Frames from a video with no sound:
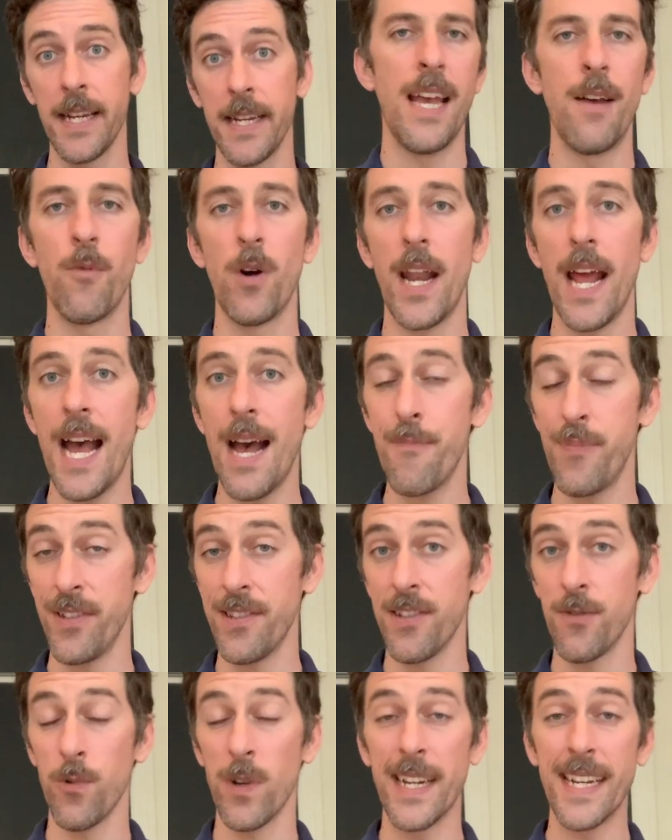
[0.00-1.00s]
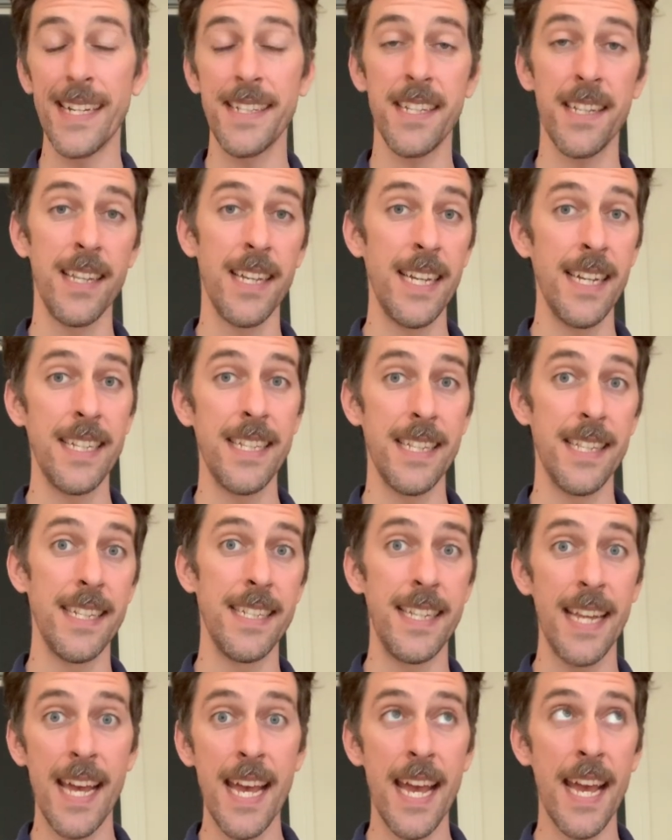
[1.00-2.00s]
And what happens is we get to the end of the
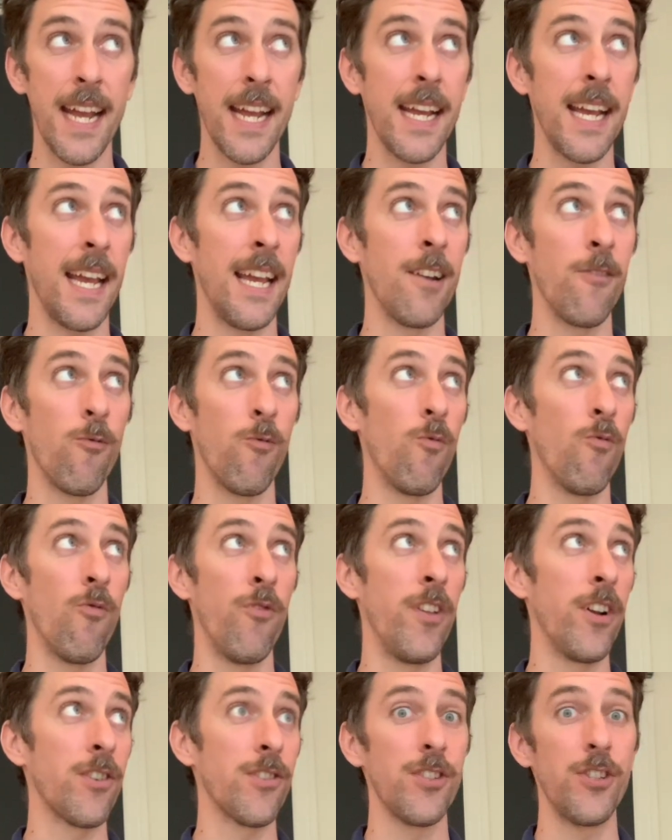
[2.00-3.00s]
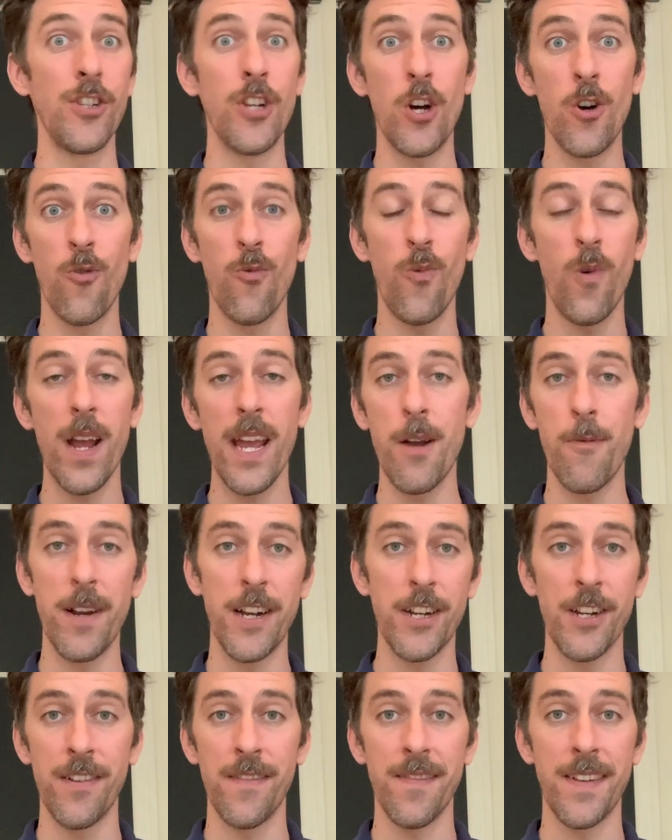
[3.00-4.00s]
day and there's no way we
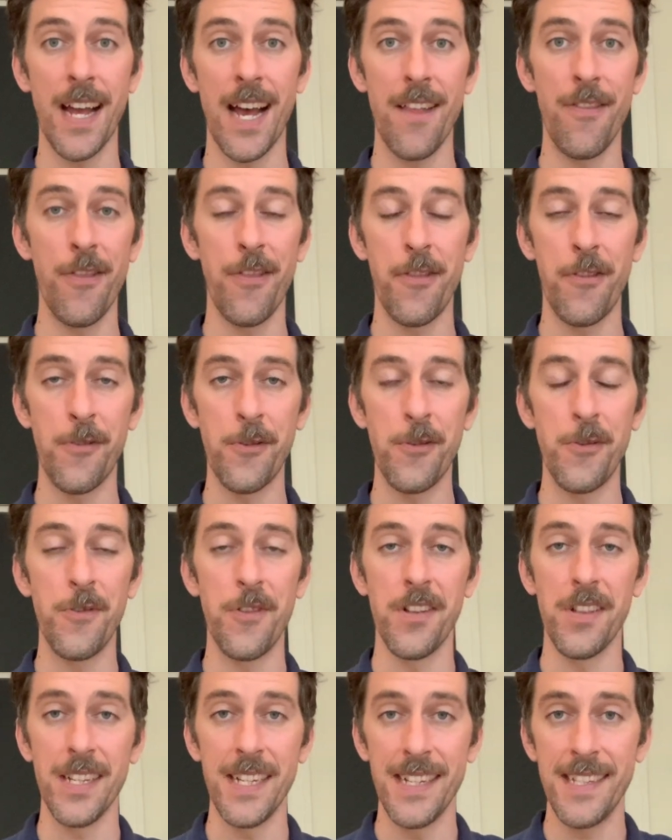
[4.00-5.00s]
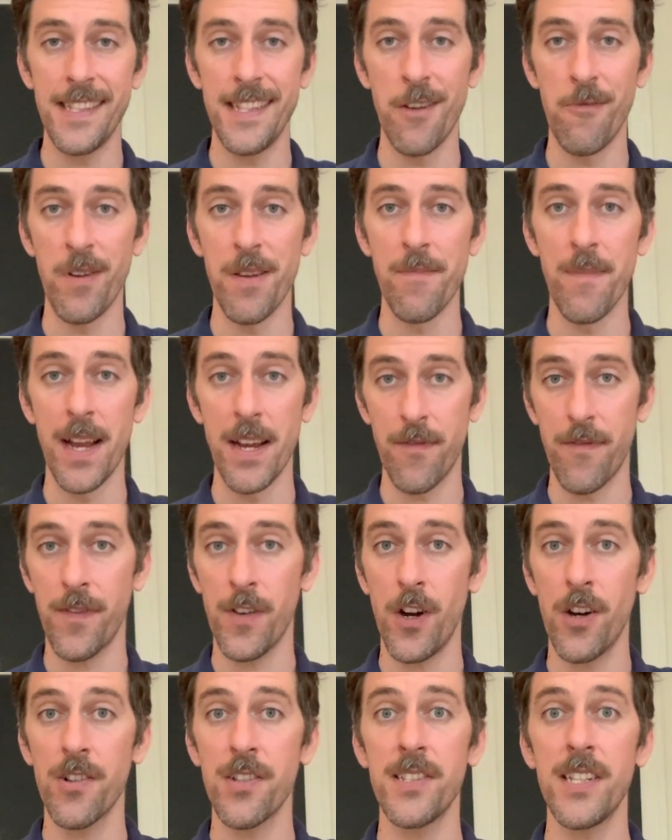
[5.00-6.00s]
could have gotten through the list that we made for
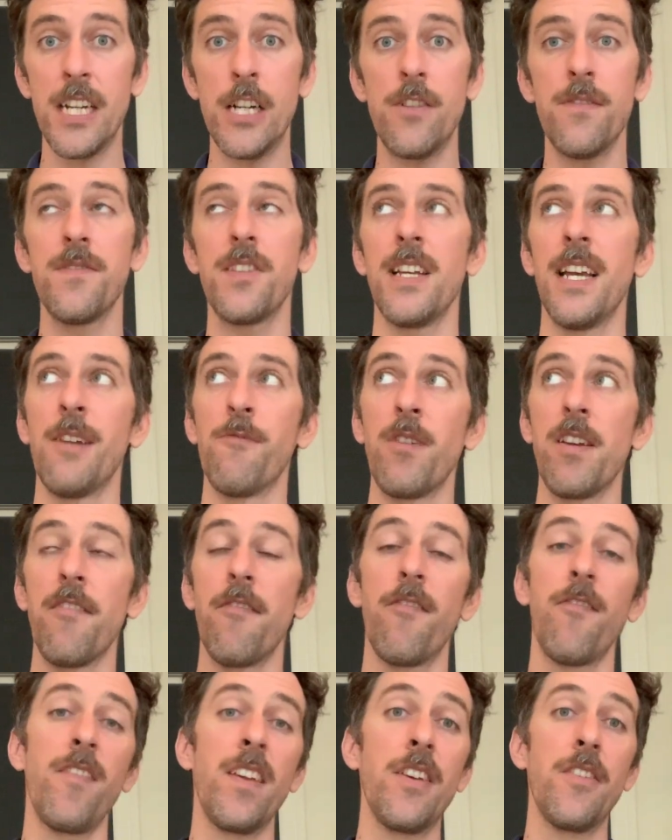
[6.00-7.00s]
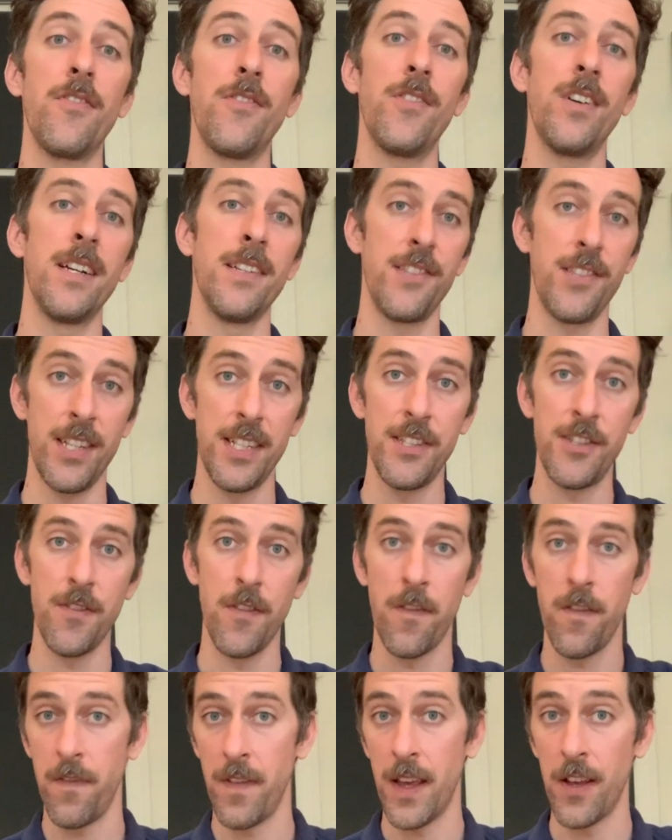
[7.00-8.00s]
ourselves, and we feel a sense of
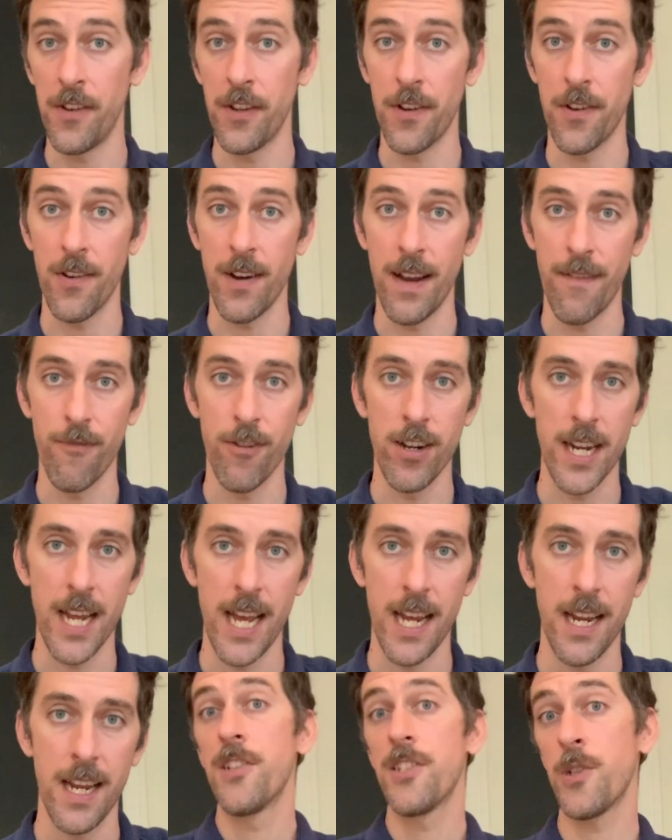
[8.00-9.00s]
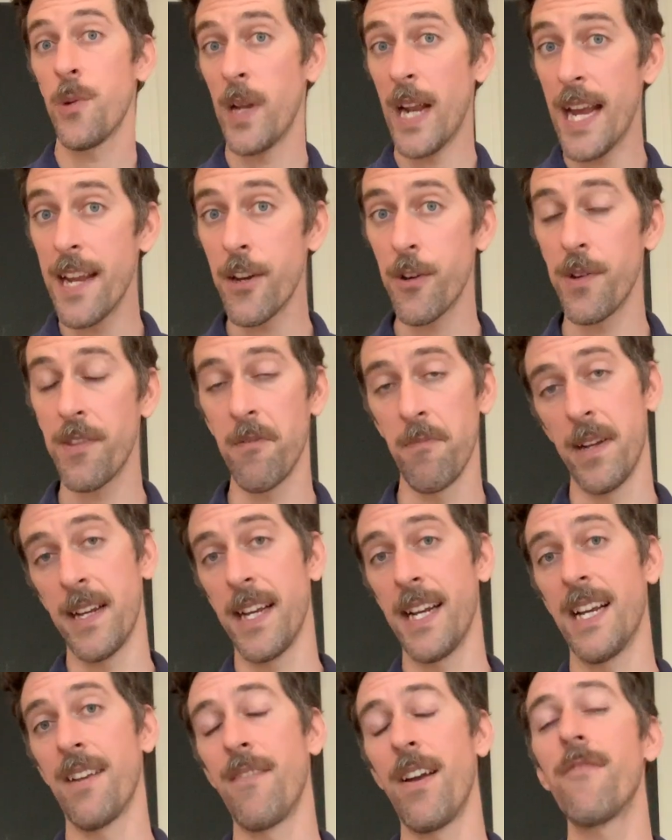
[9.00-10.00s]
failure every day. So what I do at the
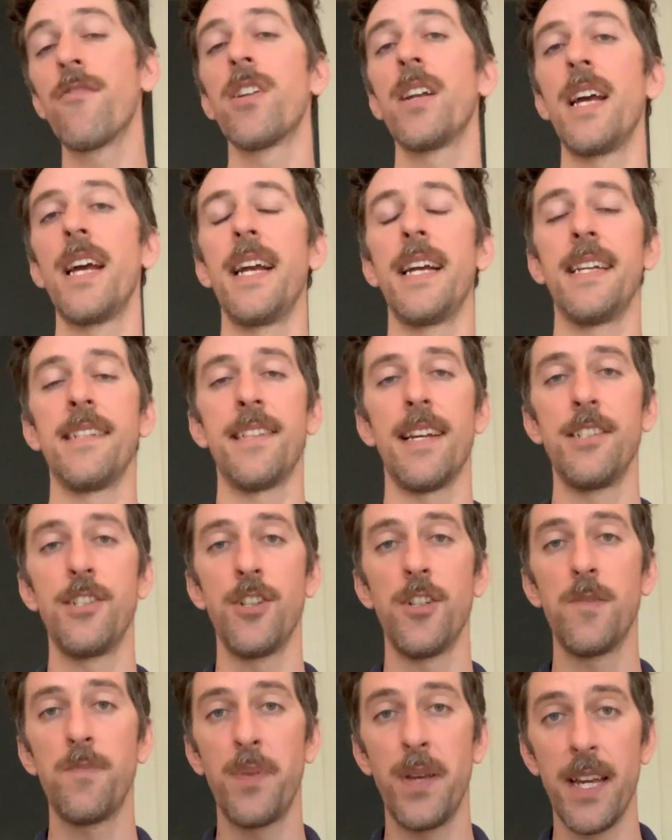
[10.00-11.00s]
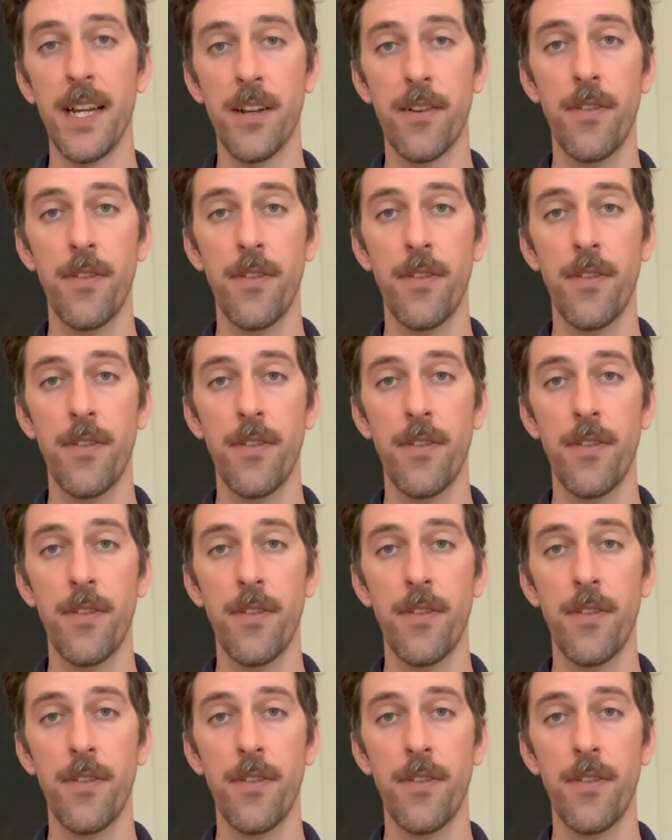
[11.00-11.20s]
beginning of every day is I just pick